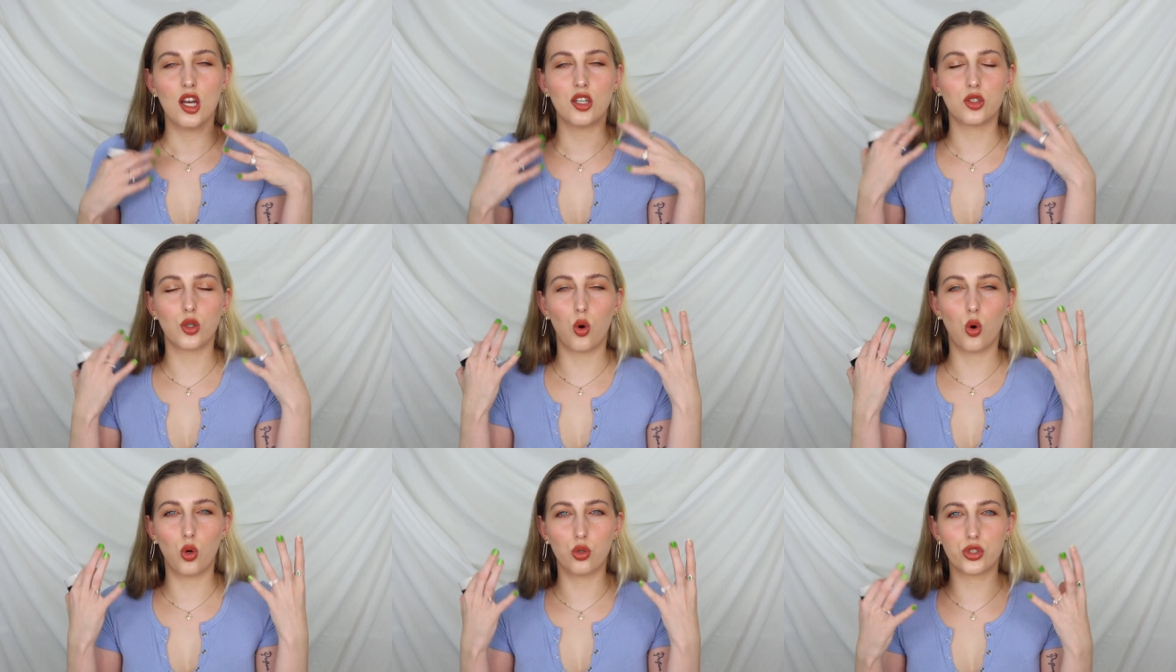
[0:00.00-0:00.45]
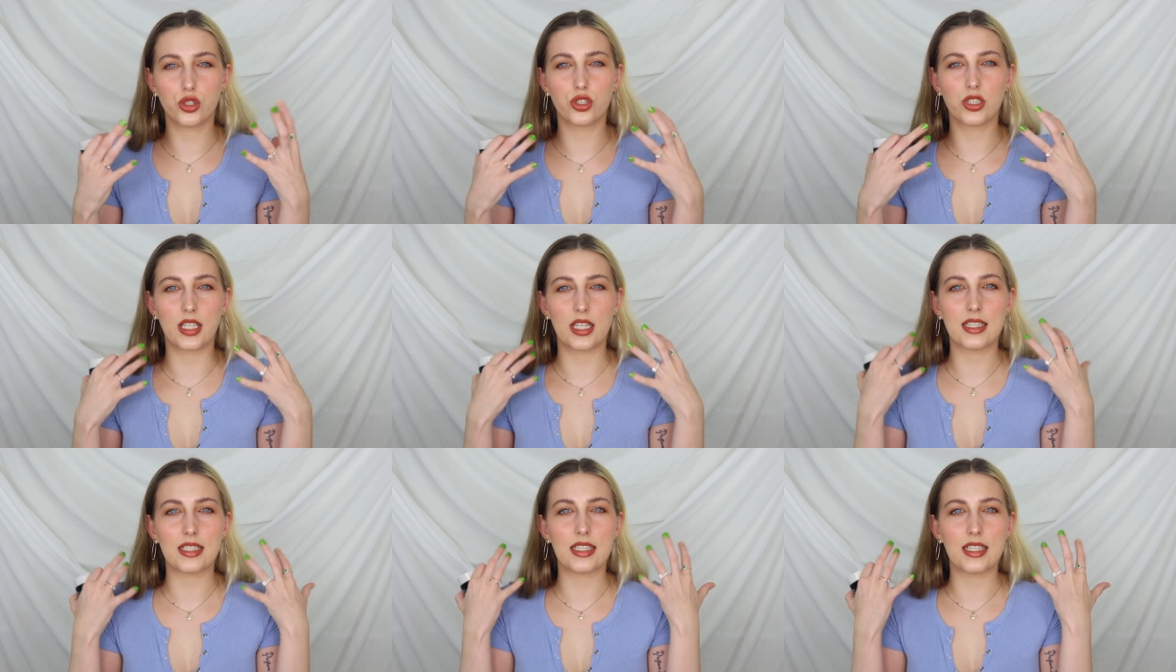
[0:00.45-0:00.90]
to hold your
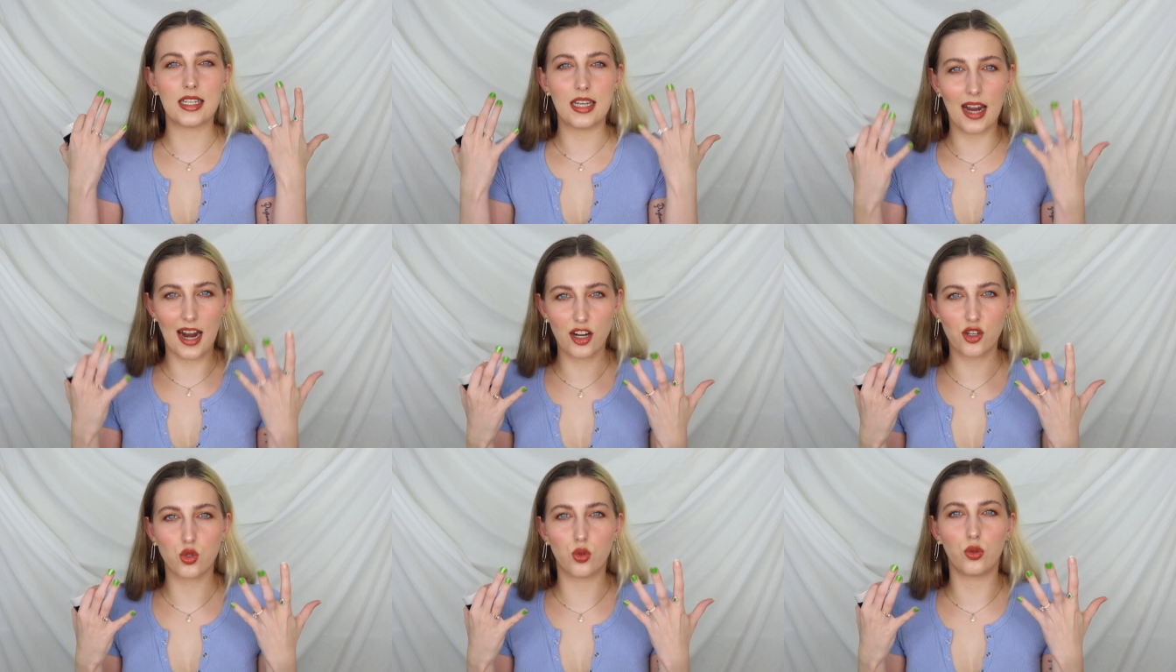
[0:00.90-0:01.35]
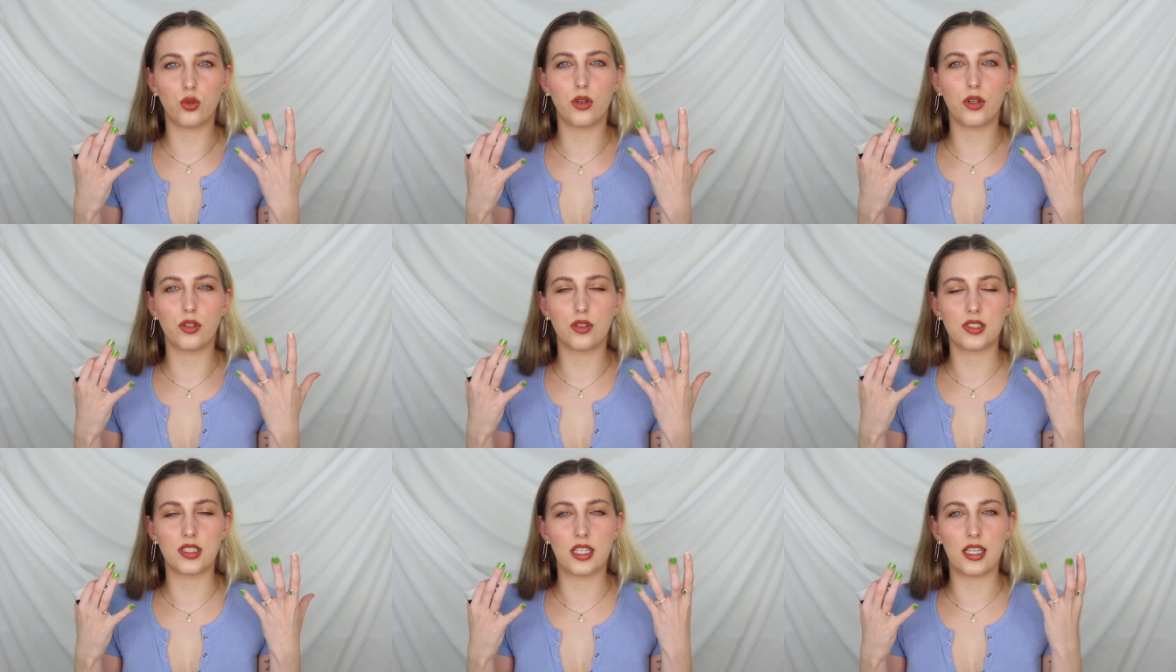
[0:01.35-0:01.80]
skin's natural
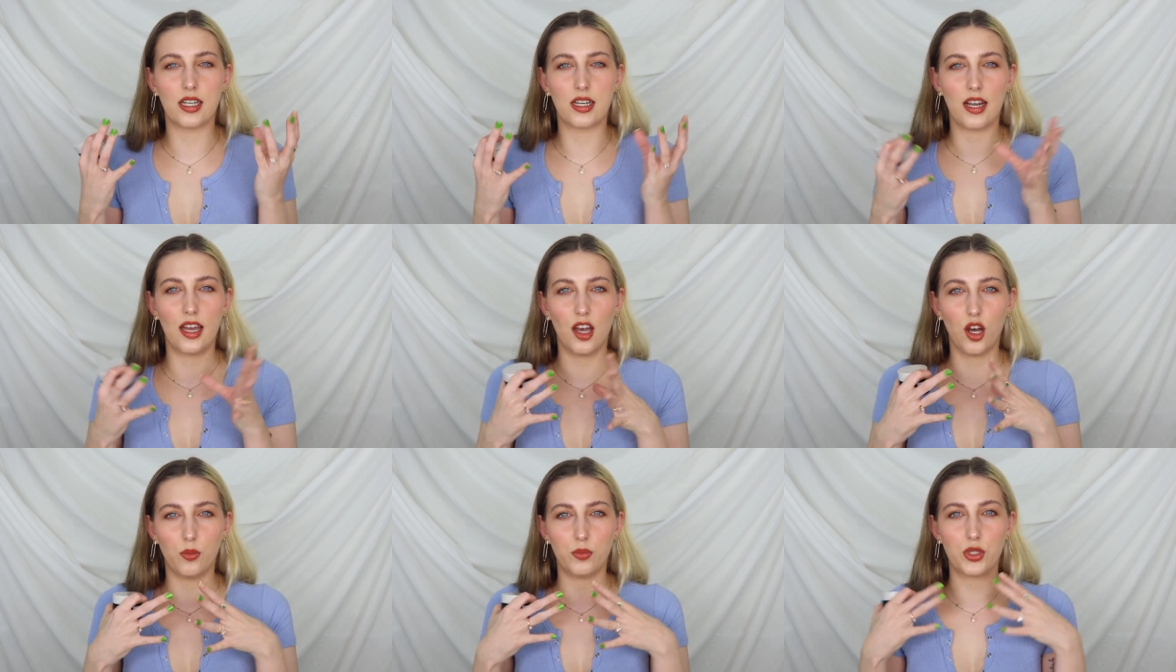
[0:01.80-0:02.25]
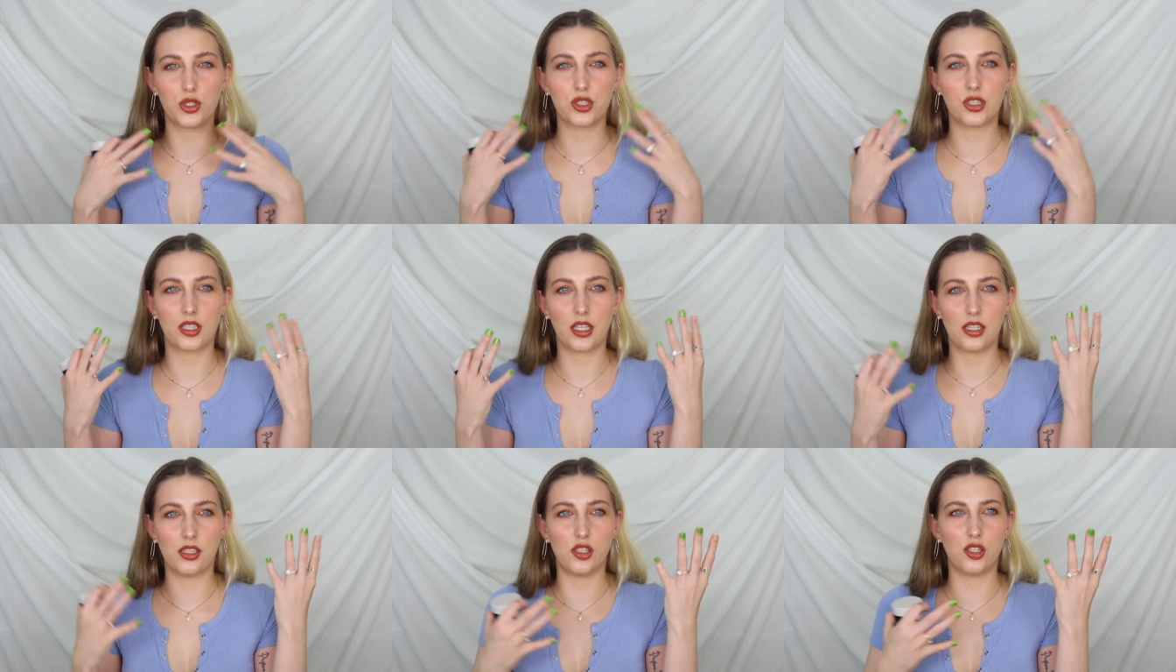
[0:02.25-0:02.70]
oils in and help your
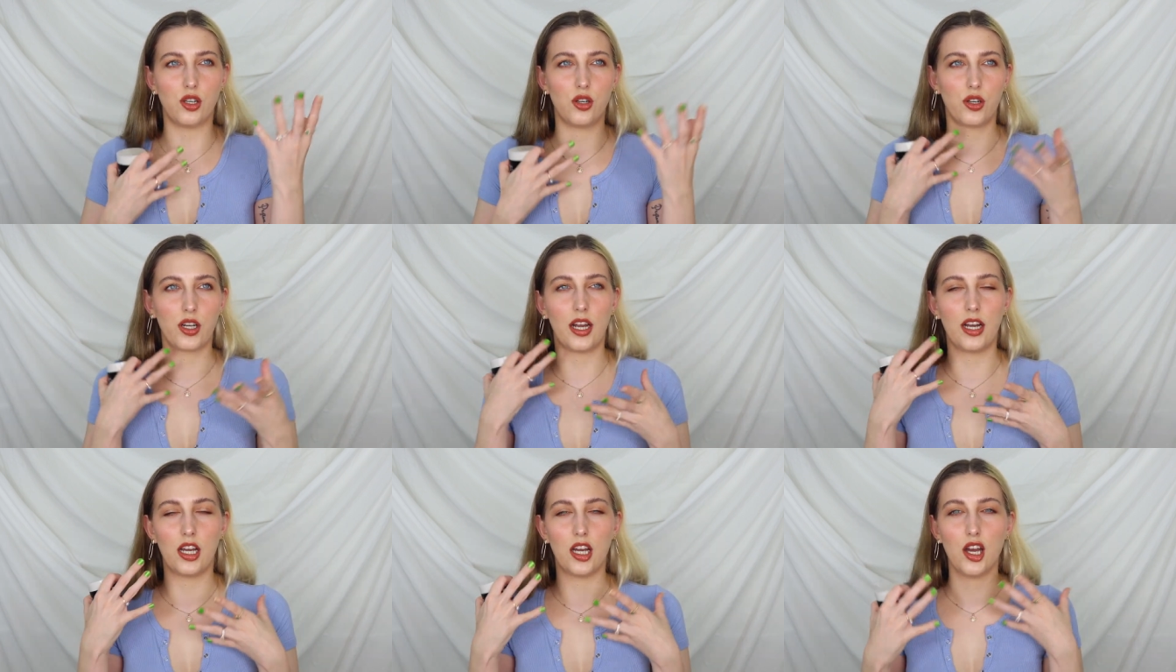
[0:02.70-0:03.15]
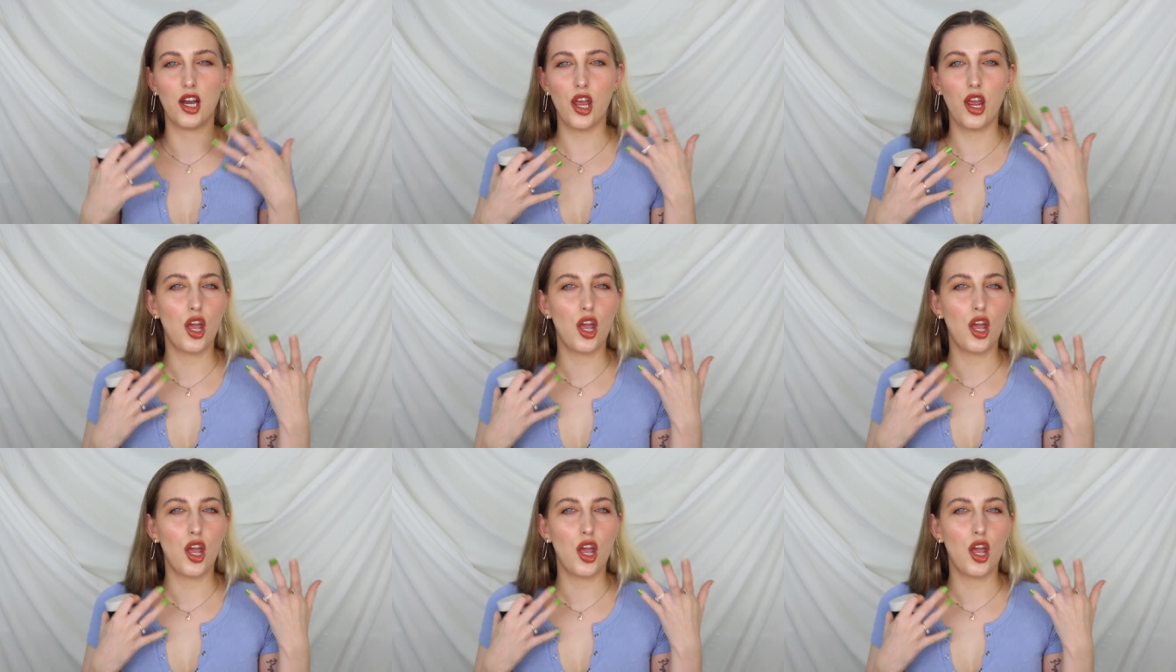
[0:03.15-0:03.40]
skin, you know, kind of